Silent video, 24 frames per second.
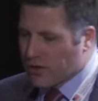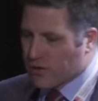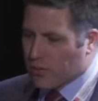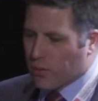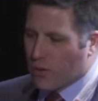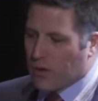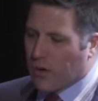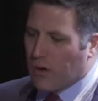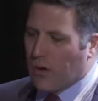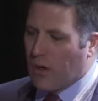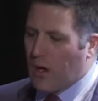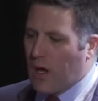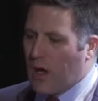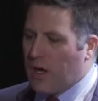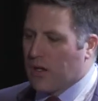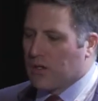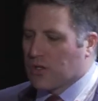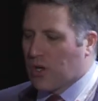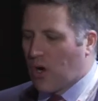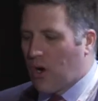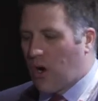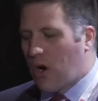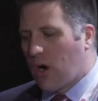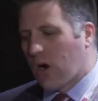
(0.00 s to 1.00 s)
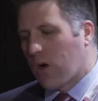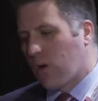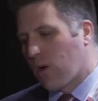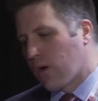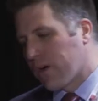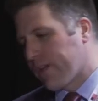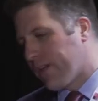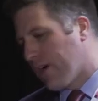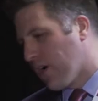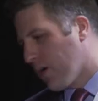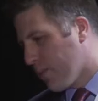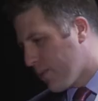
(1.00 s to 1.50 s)
and ice, uh, and
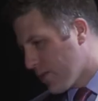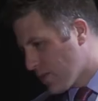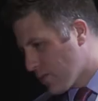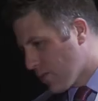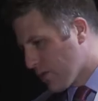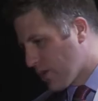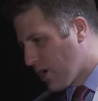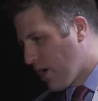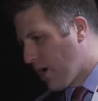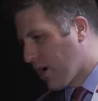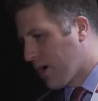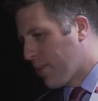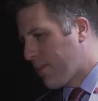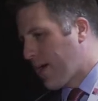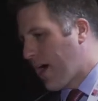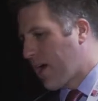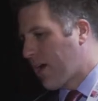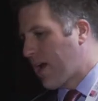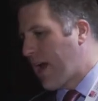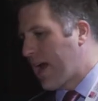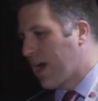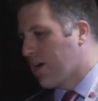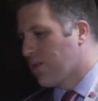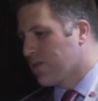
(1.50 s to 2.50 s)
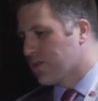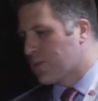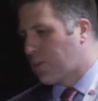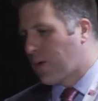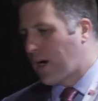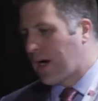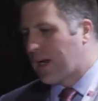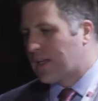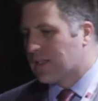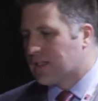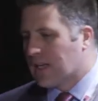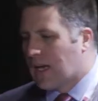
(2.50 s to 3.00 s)
then a physical therapy program.
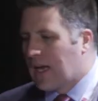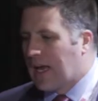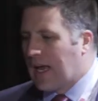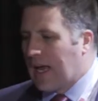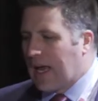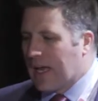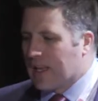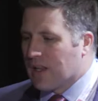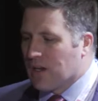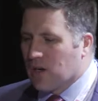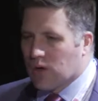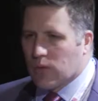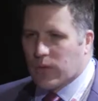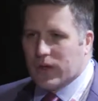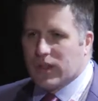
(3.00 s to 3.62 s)
Sometimes it's home,